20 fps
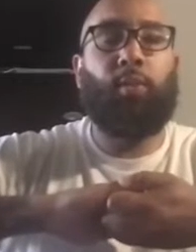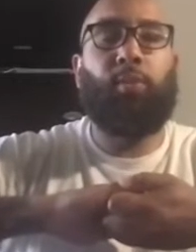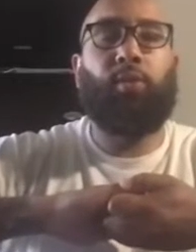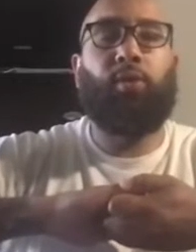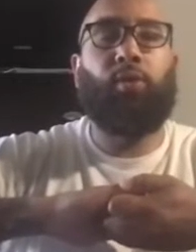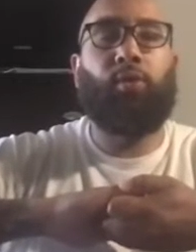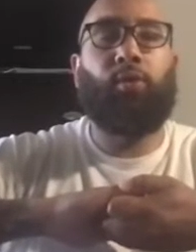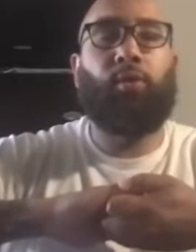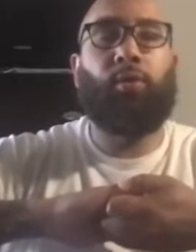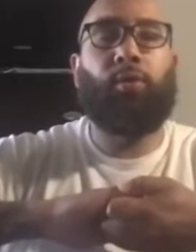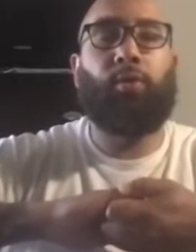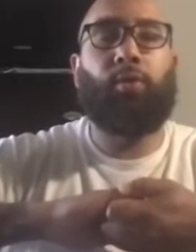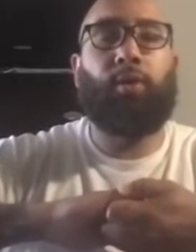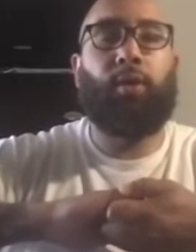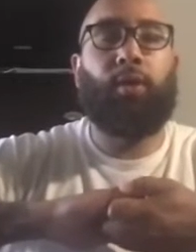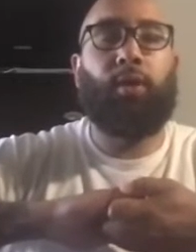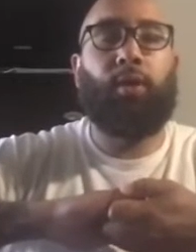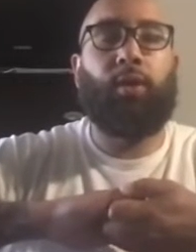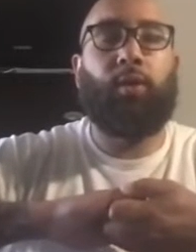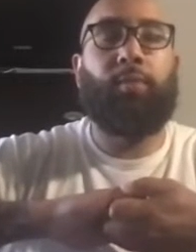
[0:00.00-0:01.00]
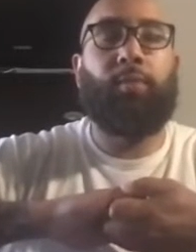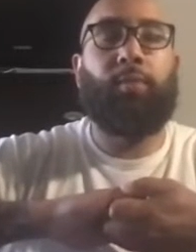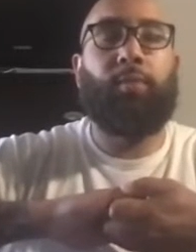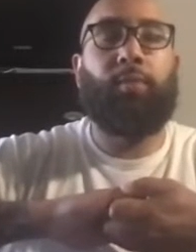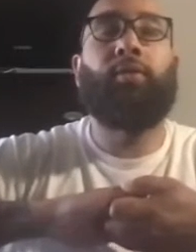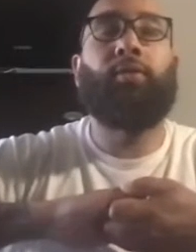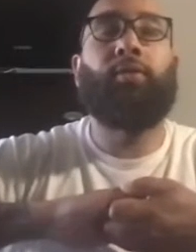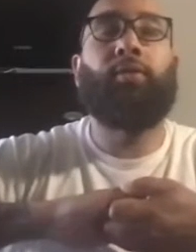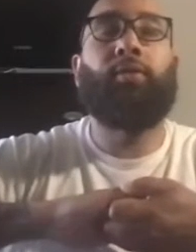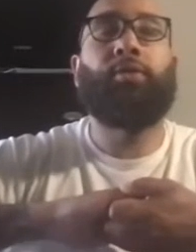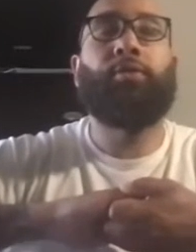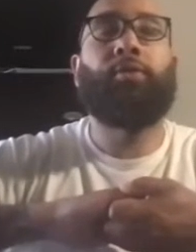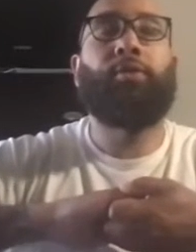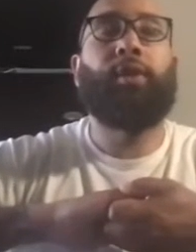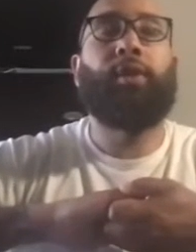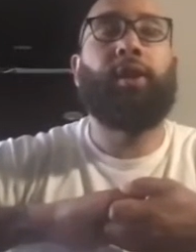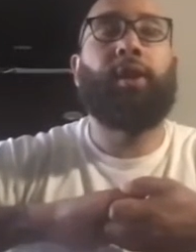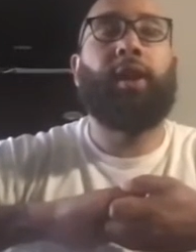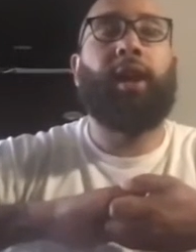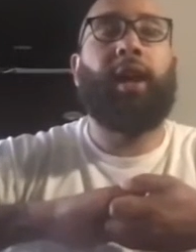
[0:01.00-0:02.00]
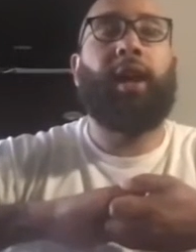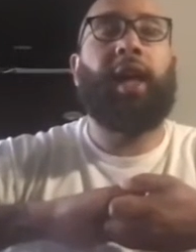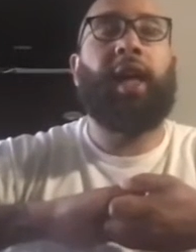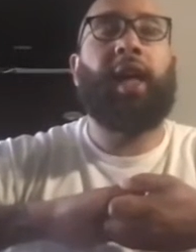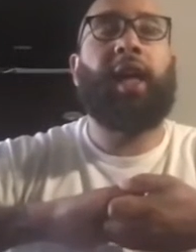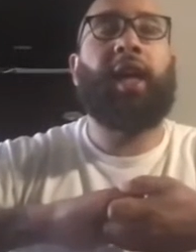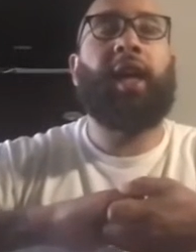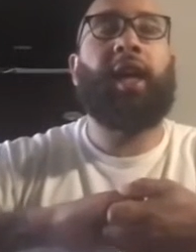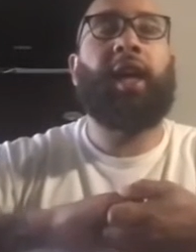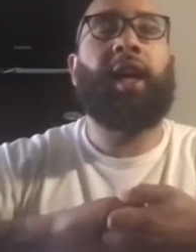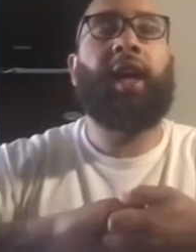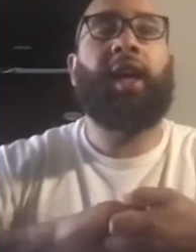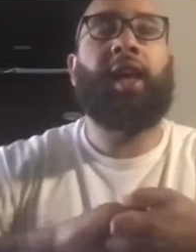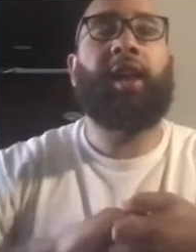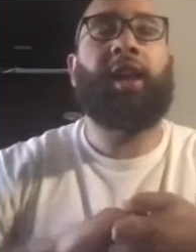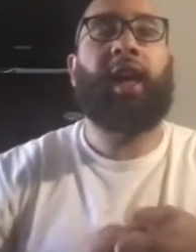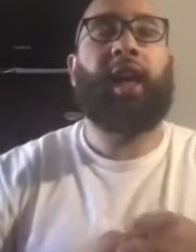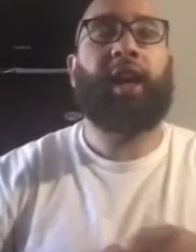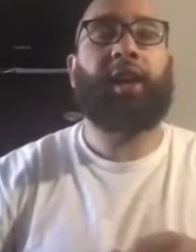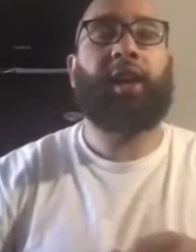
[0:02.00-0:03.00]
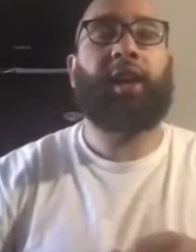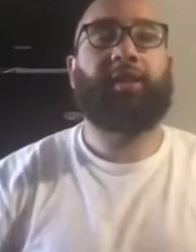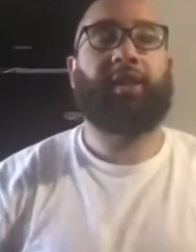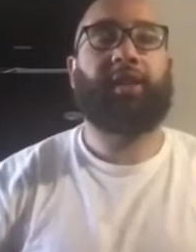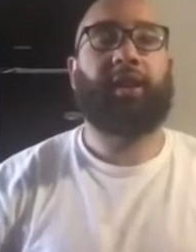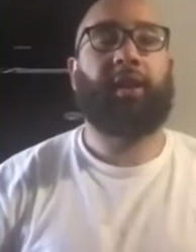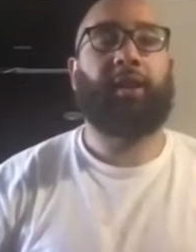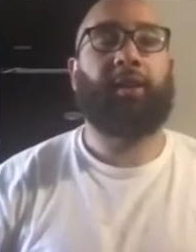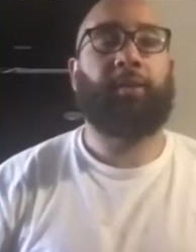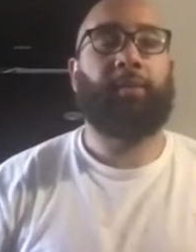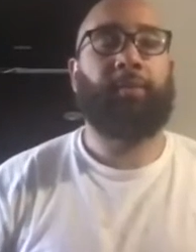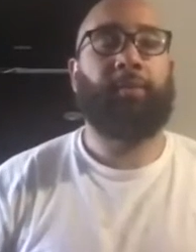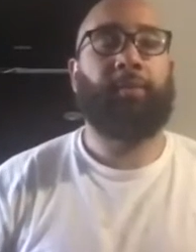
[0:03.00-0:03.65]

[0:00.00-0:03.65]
pull, pull, and exhale.